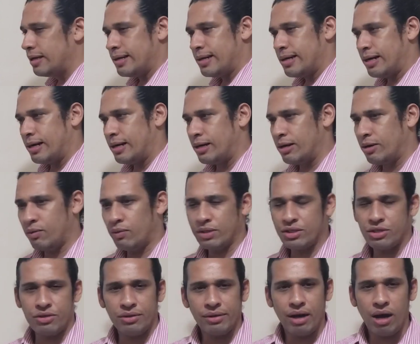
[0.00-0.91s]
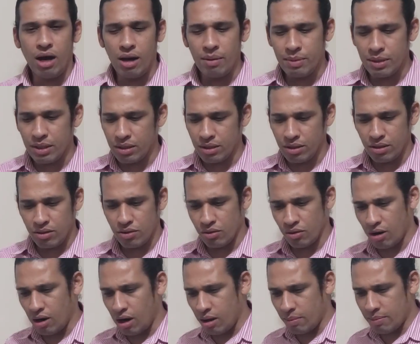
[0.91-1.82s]
What's your hobby?
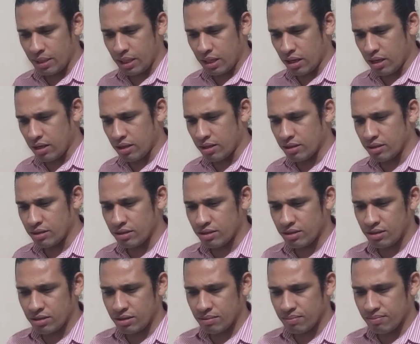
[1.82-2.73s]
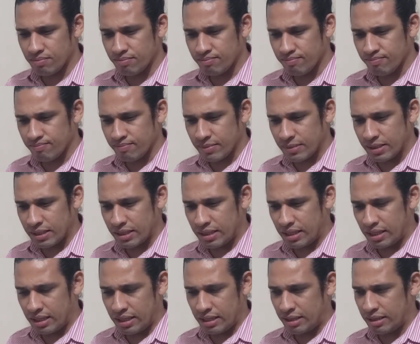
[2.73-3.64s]
Your hobby is,
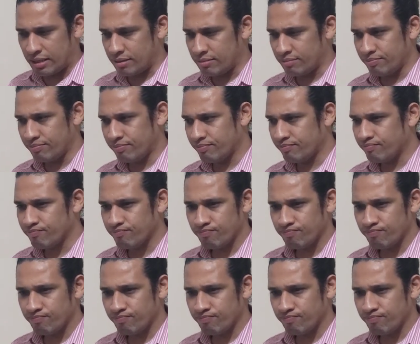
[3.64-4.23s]
I